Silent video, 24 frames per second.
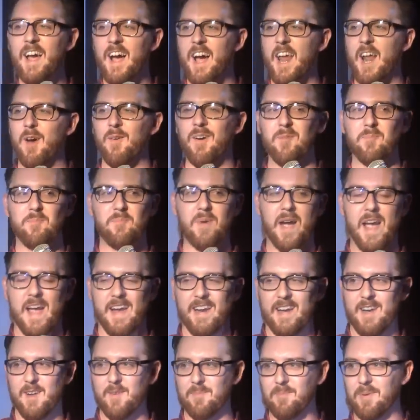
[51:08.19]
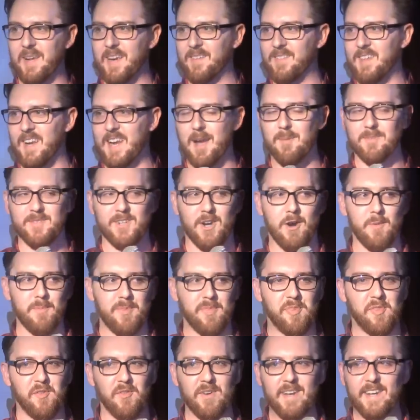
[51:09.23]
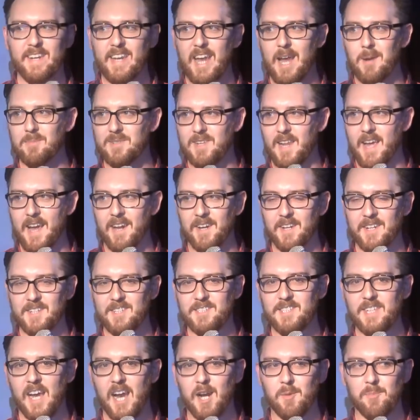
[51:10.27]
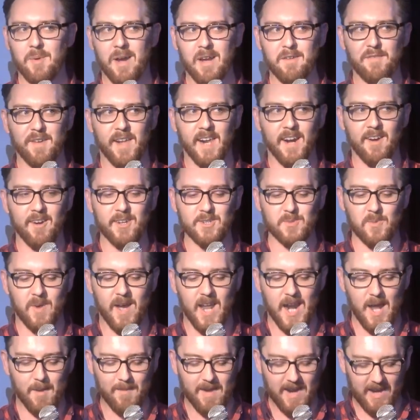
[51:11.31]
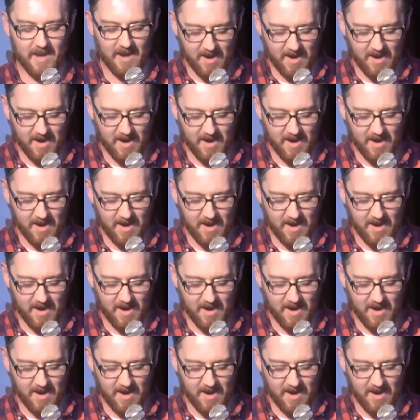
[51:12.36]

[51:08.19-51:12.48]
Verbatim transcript: And I went back and I played the laptop. Three games later, sacked by Villa as well. I'm like,